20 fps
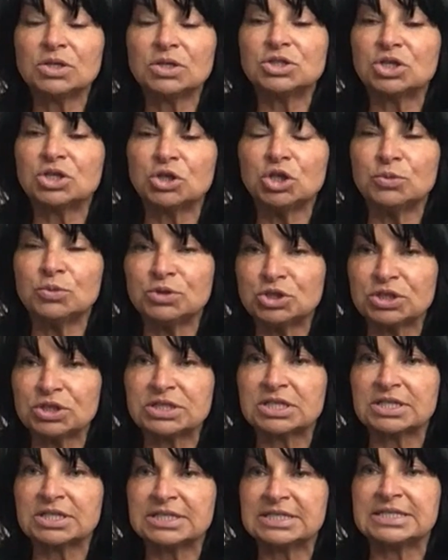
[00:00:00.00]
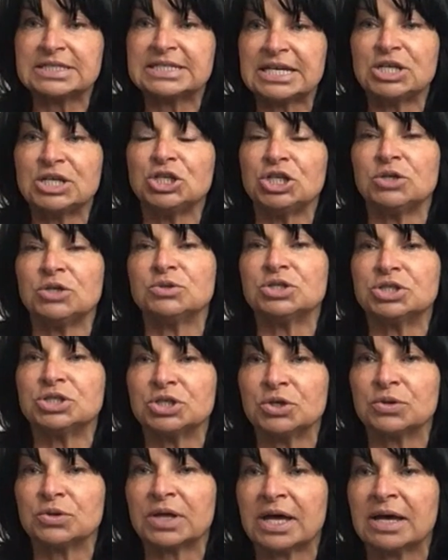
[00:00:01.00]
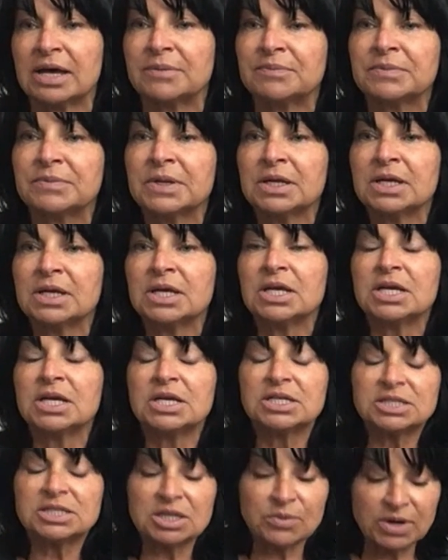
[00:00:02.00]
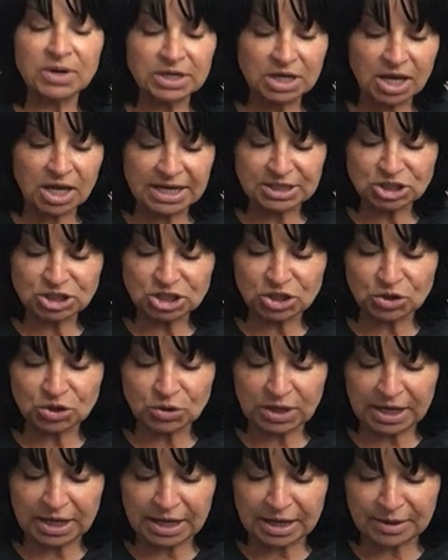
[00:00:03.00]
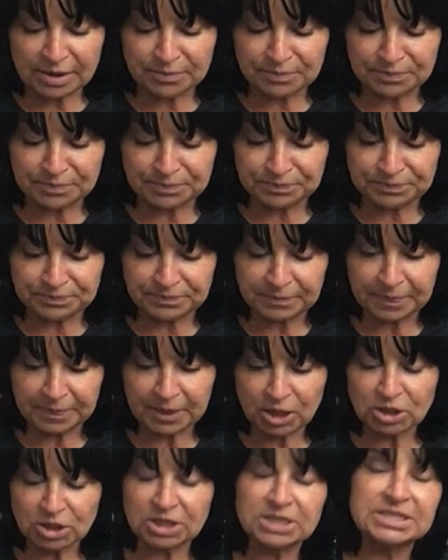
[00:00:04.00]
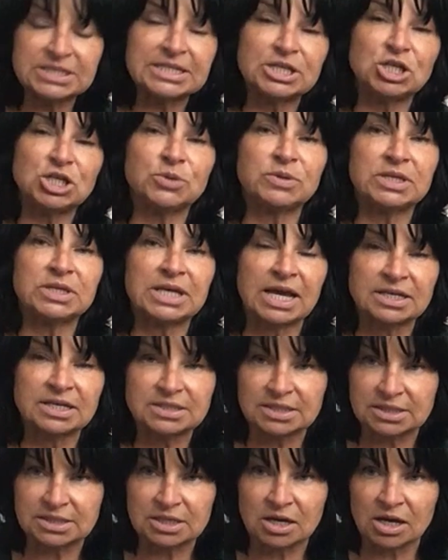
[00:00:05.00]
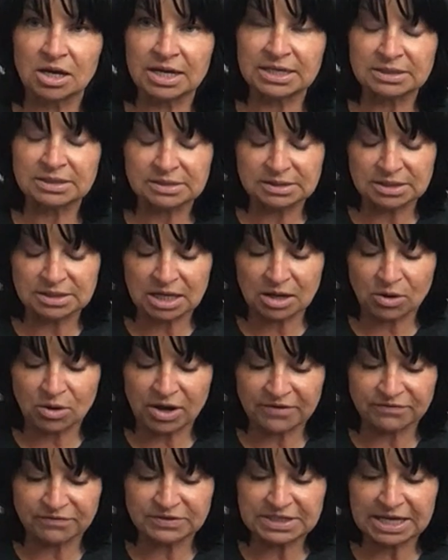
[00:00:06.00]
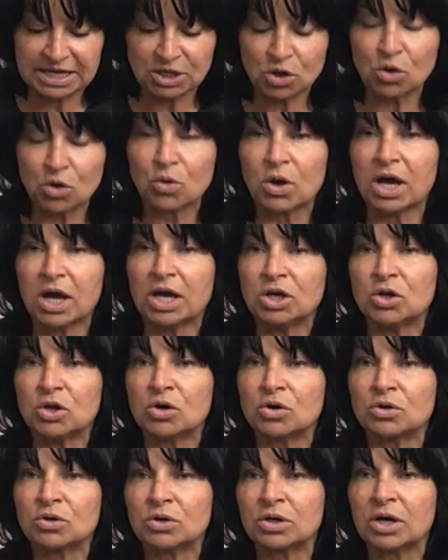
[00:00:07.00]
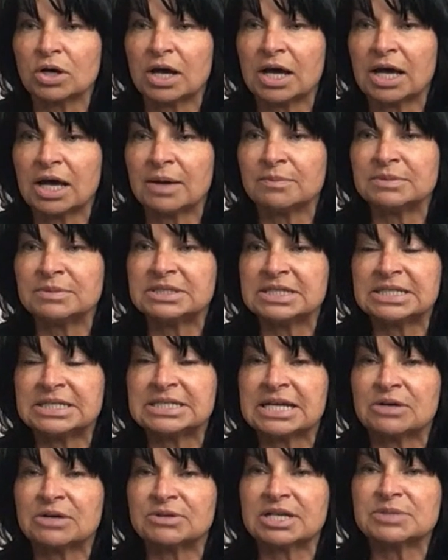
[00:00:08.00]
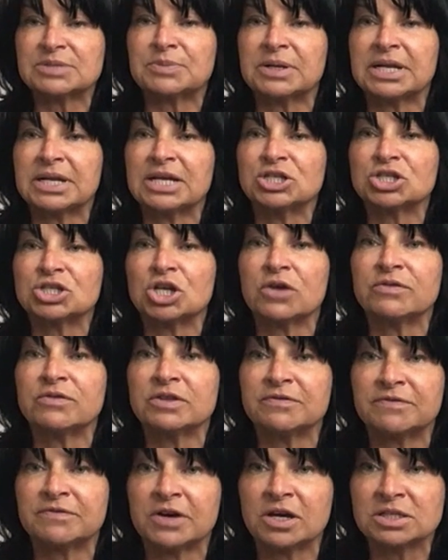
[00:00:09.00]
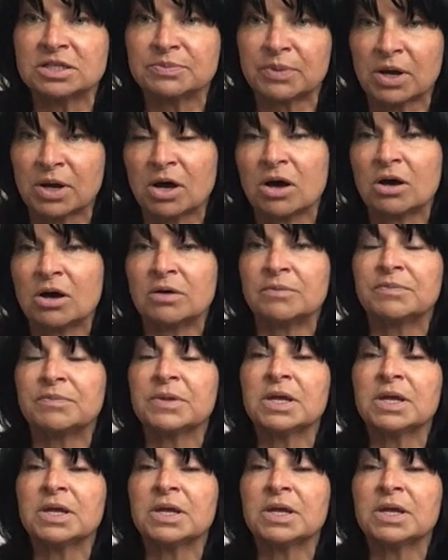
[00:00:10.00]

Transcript: So you would just continue to do that. So I'd like to continue with the exercise. So I've taken quite a long detailed explanation over the first part.